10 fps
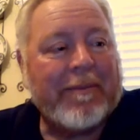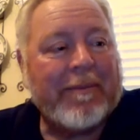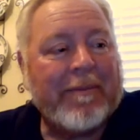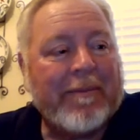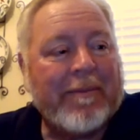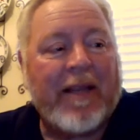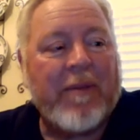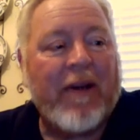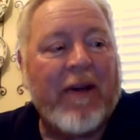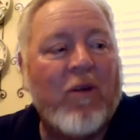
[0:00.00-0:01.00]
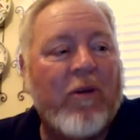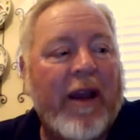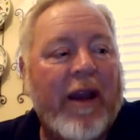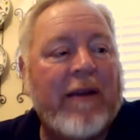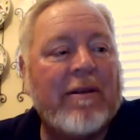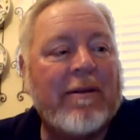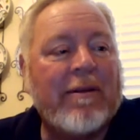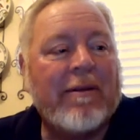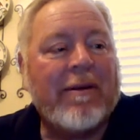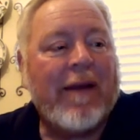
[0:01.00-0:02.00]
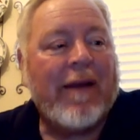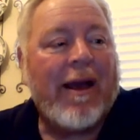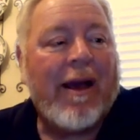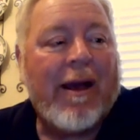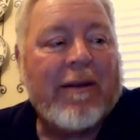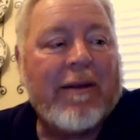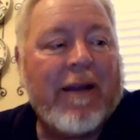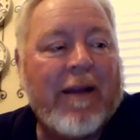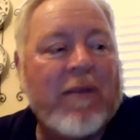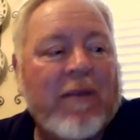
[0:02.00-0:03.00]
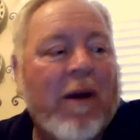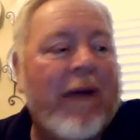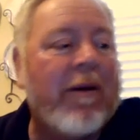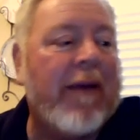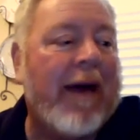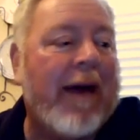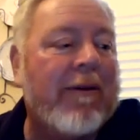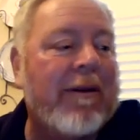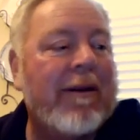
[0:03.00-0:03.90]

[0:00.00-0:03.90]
But that's my home Grange. So that's why I wear that one.